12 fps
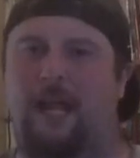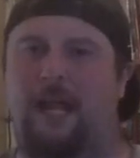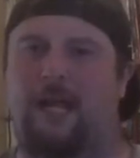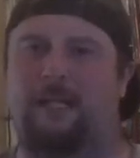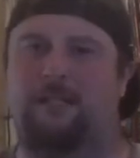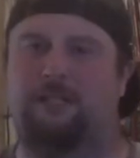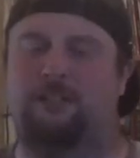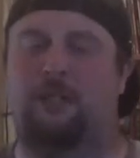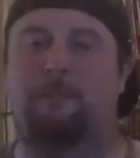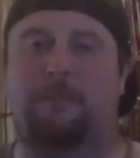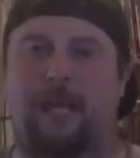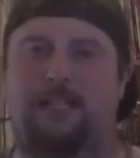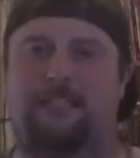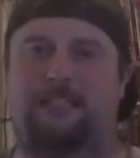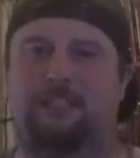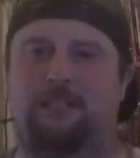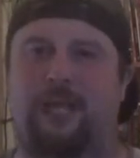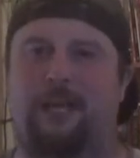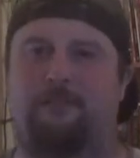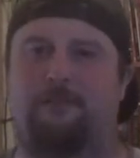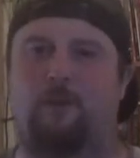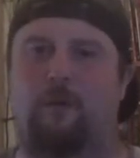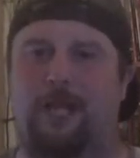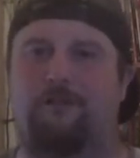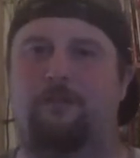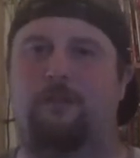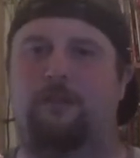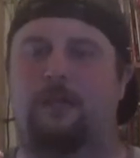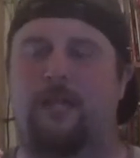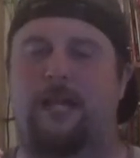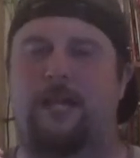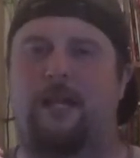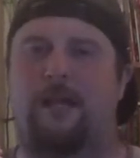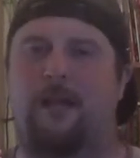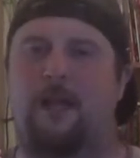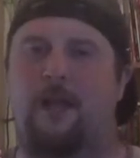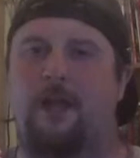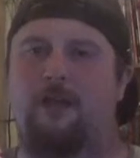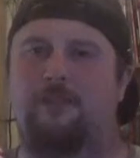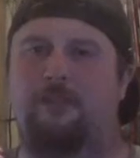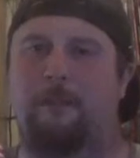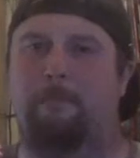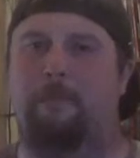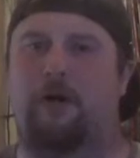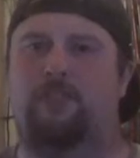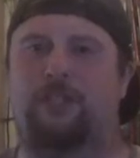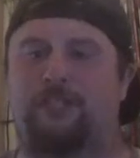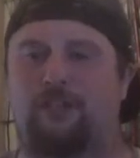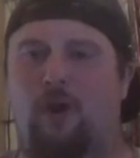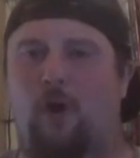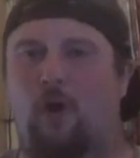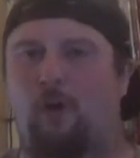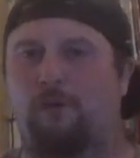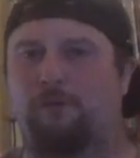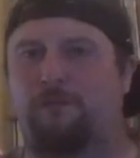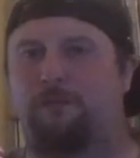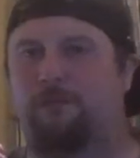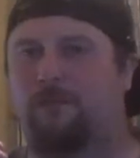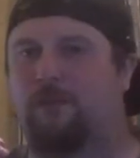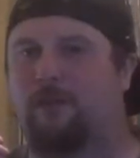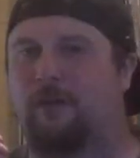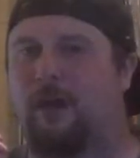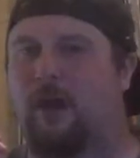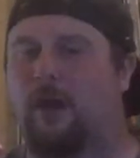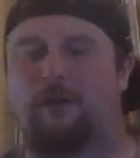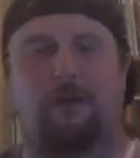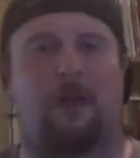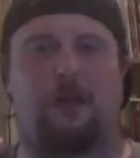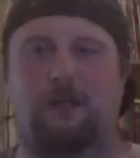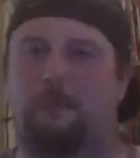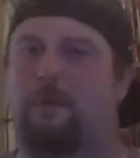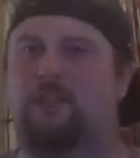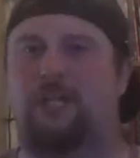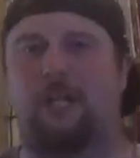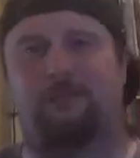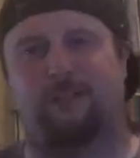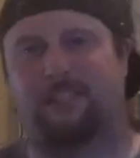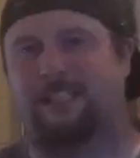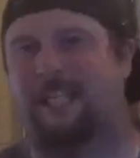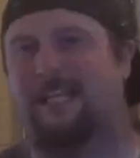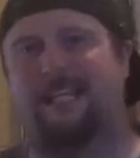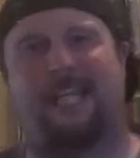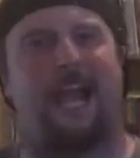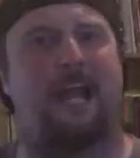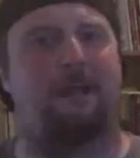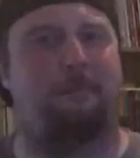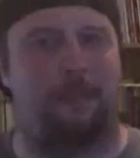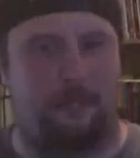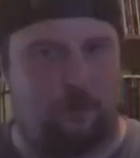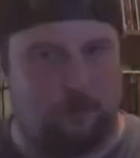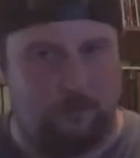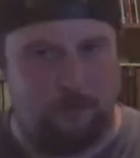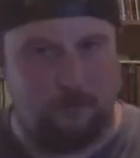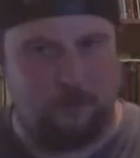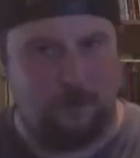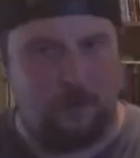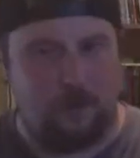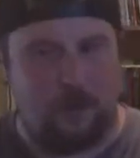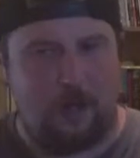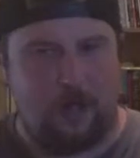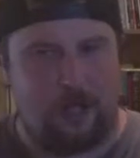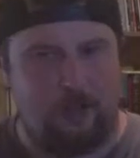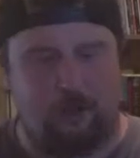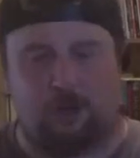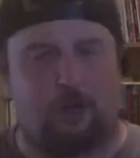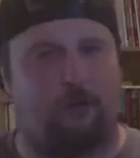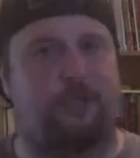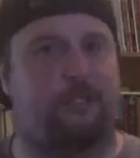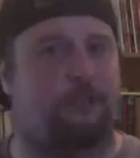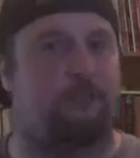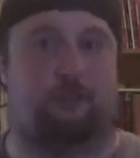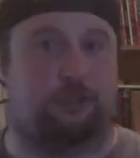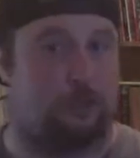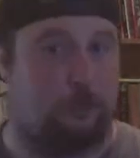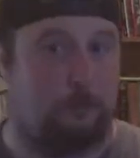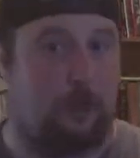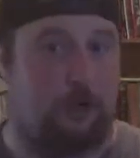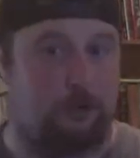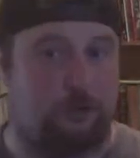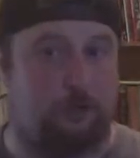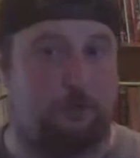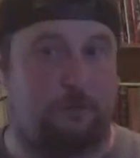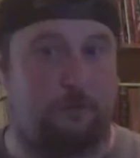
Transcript: in some cases, if you're given the budget of a tin can meal, you can only do so much.